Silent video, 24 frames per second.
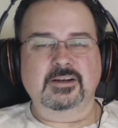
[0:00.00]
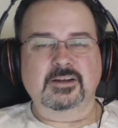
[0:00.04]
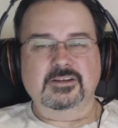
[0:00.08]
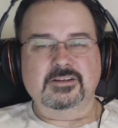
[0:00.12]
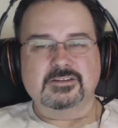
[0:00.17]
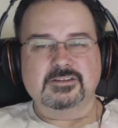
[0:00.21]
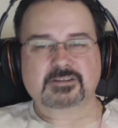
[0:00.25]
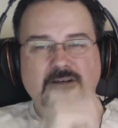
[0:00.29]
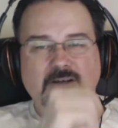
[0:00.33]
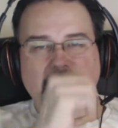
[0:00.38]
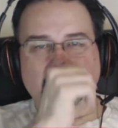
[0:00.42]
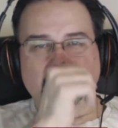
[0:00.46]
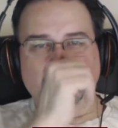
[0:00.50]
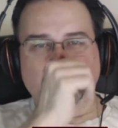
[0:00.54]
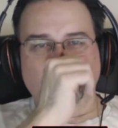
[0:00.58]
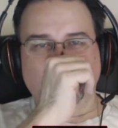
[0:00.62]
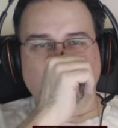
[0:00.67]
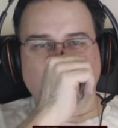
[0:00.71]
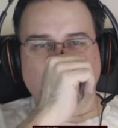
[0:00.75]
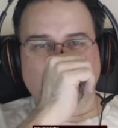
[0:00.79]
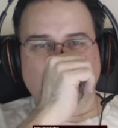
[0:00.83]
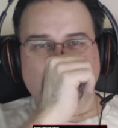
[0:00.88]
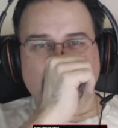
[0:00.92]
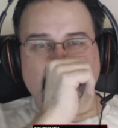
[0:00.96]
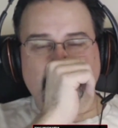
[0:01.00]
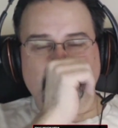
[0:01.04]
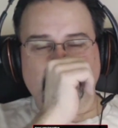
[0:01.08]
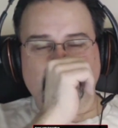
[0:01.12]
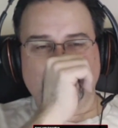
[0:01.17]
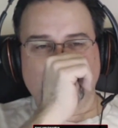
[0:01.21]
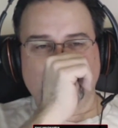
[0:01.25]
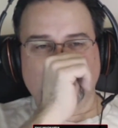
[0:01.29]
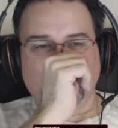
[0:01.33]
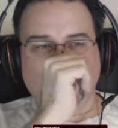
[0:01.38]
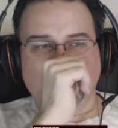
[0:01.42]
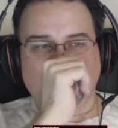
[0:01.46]
So
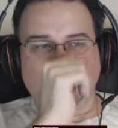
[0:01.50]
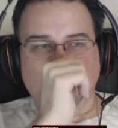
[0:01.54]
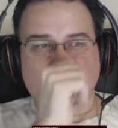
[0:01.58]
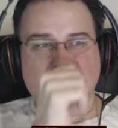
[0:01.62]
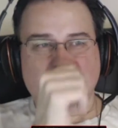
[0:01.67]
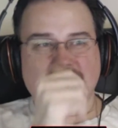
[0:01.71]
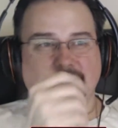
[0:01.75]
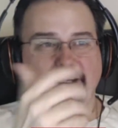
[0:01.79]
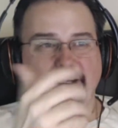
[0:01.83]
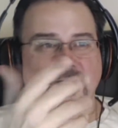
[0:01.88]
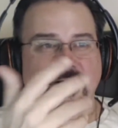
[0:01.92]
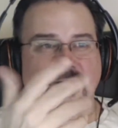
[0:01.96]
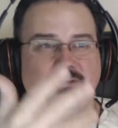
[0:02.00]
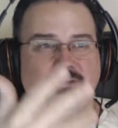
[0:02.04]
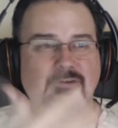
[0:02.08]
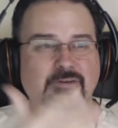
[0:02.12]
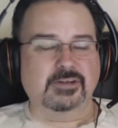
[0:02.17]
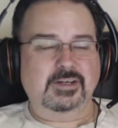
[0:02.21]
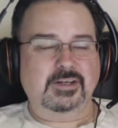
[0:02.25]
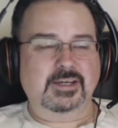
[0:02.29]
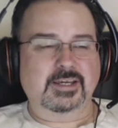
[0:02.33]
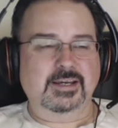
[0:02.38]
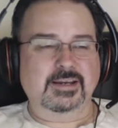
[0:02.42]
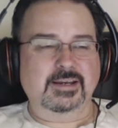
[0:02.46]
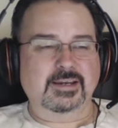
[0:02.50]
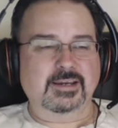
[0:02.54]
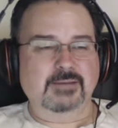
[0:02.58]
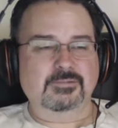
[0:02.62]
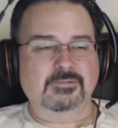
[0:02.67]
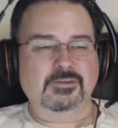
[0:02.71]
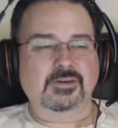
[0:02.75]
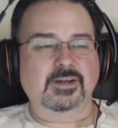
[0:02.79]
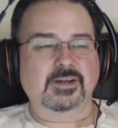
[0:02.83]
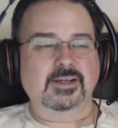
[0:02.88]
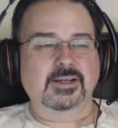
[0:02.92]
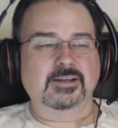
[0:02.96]
I was like, well, you can't keep
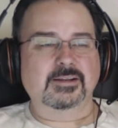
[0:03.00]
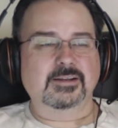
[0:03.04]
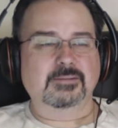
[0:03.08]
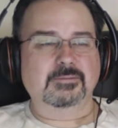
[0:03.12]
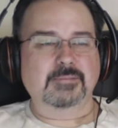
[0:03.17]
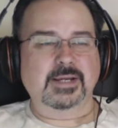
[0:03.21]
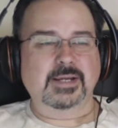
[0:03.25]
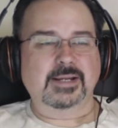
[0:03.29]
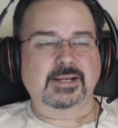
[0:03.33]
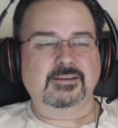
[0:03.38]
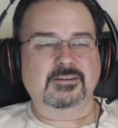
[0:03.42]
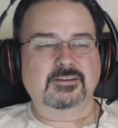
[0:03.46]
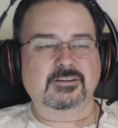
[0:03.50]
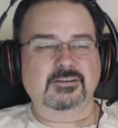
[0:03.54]
doing it in Mac